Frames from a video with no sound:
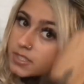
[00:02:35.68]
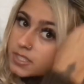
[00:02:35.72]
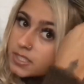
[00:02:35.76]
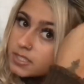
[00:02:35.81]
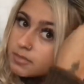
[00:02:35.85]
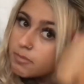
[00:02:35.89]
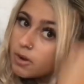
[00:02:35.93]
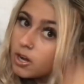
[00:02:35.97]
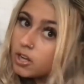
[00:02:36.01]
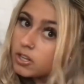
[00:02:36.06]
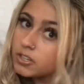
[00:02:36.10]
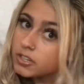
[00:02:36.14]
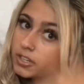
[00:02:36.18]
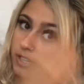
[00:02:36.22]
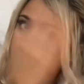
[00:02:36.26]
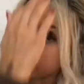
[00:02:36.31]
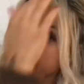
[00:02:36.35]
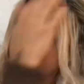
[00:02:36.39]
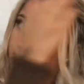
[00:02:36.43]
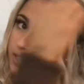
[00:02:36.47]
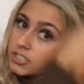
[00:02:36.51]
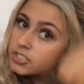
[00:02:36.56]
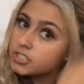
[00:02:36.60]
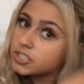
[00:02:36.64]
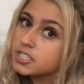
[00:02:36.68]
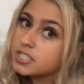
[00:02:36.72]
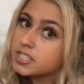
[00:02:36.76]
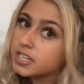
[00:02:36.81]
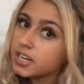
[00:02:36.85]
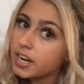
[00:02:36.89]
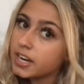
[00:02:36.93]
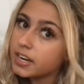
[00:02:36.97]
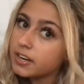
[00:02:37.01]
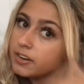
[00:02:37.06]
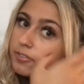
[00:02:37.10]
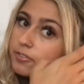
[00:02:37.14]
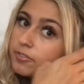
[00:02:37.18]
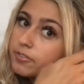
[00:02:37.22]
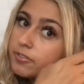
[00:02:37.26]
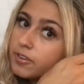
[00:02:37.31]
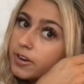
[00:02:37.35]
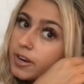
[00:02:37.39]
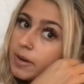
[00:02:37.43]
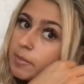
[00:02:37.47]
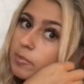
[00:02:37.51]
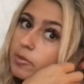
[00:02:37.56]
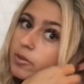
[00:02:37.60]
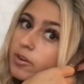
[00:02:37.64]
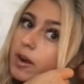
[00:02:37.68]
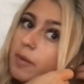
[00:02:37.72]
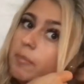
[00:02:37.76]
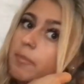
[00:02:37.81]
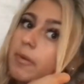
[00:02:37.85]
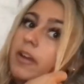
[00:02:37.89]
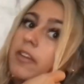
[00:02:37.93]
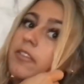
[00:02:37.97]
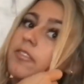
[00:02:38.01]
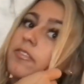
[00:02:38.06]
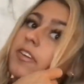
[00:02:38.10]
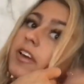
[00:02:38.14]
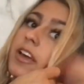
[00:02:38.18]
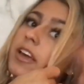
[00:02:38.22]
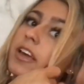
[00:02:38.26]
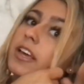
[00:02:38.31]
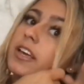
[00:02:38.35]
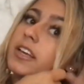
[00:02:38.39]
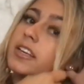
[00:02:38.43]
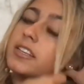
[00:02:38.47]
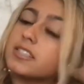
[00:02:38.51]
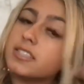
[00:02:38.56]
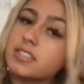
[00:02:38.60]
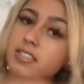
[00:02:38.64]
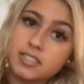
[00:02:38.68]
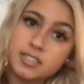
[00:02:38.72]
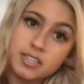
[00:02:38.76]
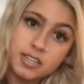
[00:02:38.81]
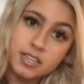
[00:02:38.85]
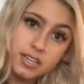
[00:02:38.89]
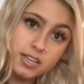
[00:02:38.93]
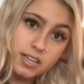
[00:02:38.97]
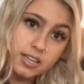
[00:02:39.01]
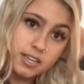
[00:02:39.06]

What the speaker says: smaller hairs just to kind of frame around my face.